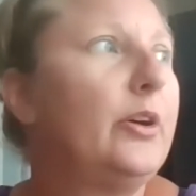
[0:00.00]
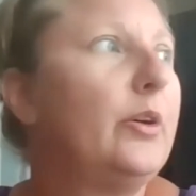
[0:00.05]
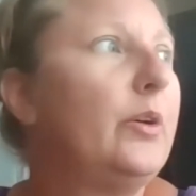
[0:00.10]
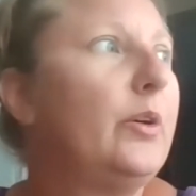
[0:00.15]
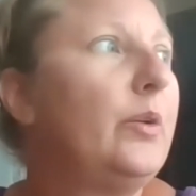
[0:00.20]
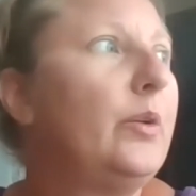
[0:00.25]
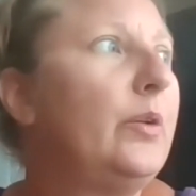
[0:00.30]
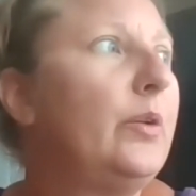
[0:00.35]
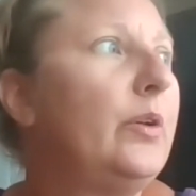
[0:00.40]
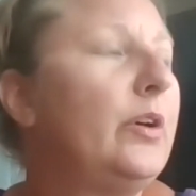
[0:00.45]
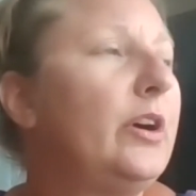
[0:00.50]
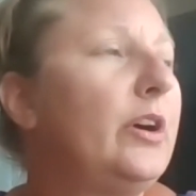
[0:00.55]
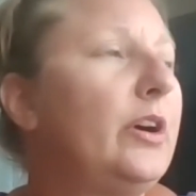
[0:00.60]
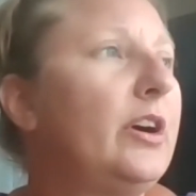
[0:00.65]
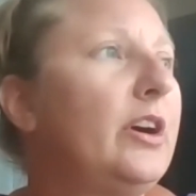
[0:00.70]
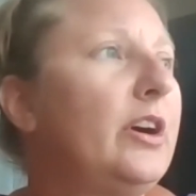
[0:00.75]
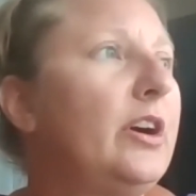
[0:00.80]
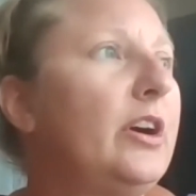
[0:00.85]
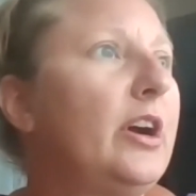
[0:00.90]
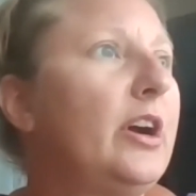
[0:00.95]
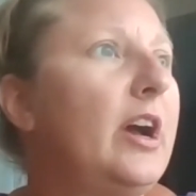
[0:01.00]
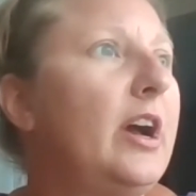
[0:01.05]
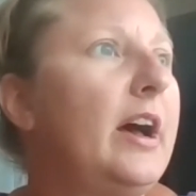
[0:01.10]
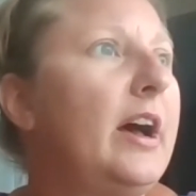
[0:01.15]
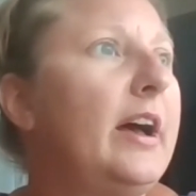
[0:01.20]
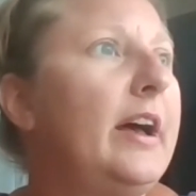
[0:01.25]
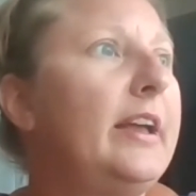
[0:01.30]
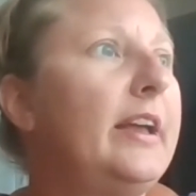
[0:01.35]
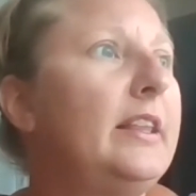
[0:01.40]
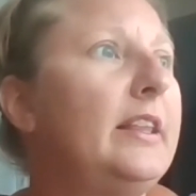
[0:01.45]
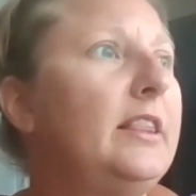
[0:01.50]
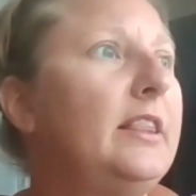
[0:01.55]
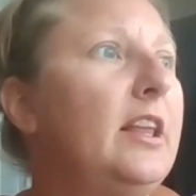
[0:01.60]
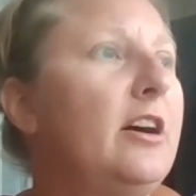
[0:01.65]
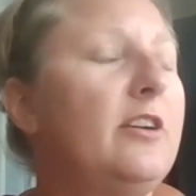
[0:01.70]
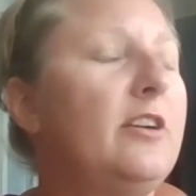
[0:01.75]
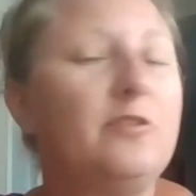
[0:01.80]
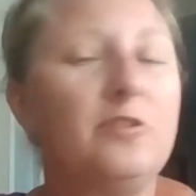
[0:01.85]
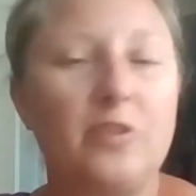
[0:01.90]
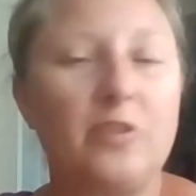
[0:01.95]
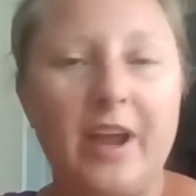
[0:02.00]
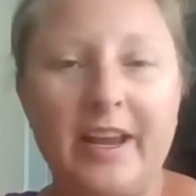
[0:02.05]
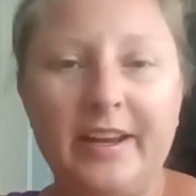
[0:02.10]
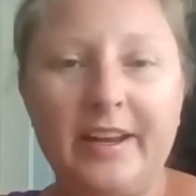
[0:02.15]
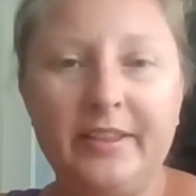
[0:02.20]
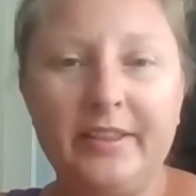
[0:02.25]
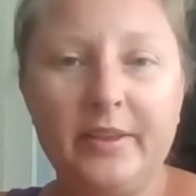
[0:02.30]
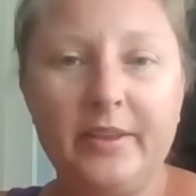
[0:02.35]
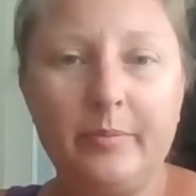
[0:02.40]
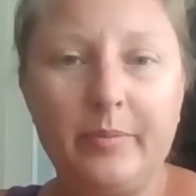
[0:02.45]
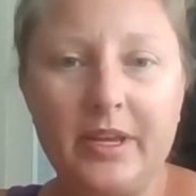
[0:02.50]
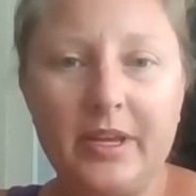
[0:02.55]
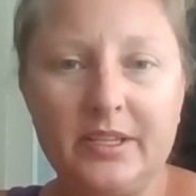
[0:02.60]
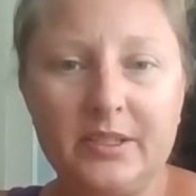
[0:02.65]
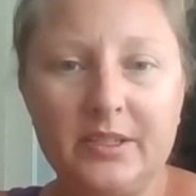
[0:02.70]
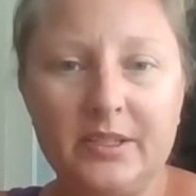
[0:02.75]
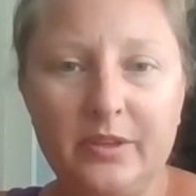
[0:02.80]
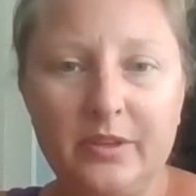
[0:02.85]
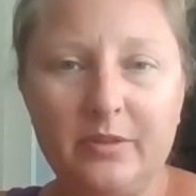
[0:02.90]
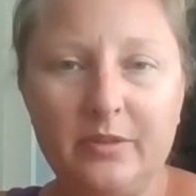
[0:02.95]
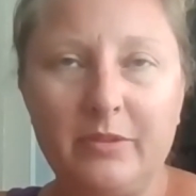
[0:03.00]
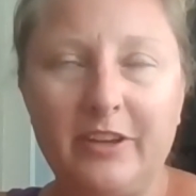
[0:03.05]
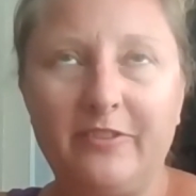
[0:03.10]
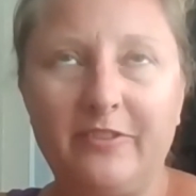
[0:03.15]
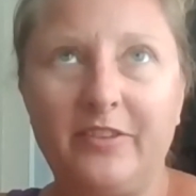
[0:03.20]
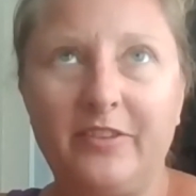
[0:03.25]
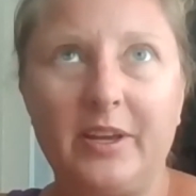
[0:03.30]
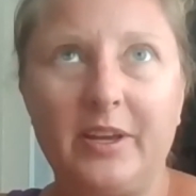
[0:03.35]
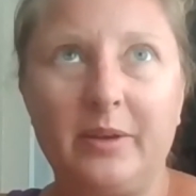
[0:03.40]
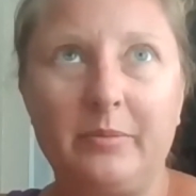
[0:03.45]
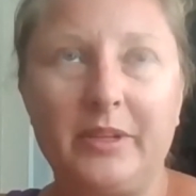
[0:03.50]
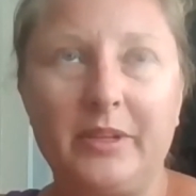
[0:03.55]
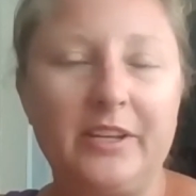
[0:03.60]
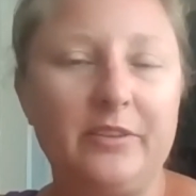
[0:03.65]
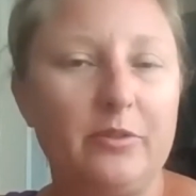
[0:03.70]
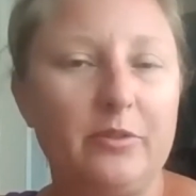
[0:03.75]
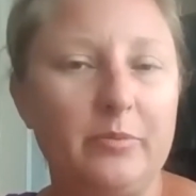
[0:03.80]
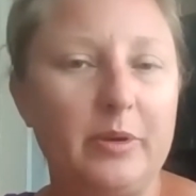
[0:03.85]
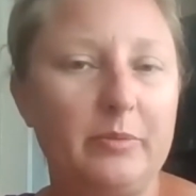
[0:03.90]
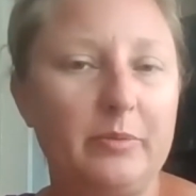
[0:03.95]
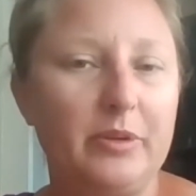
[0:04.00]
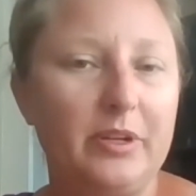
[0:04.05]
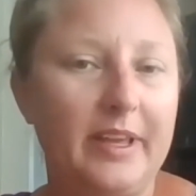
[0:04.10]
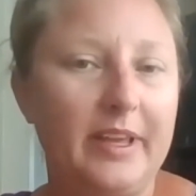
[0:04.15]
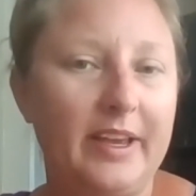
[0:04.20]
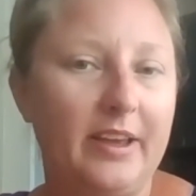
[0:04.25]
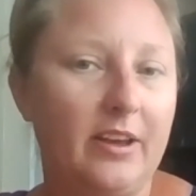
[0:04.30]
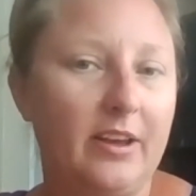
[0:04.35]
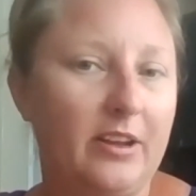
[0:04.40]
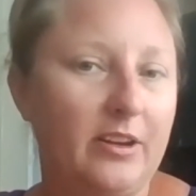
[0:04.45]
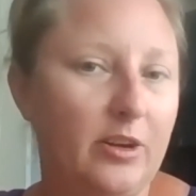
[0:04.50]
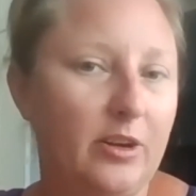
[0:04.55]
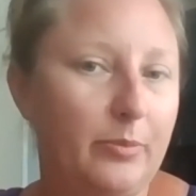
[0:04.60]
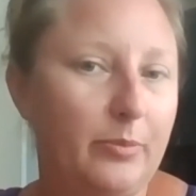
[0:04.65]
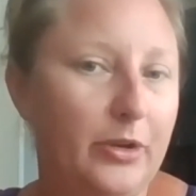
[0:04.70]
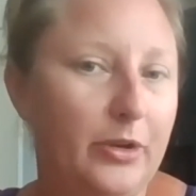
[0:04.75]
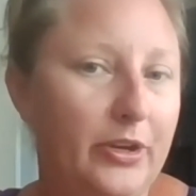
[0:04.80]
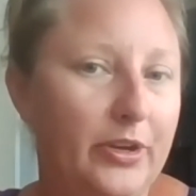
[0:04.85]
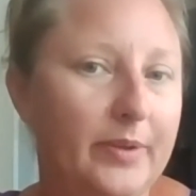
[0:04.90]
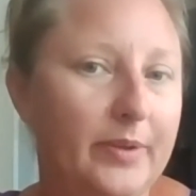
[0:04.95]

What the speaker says: Or I love riding the bus with my family, remember, like on our book?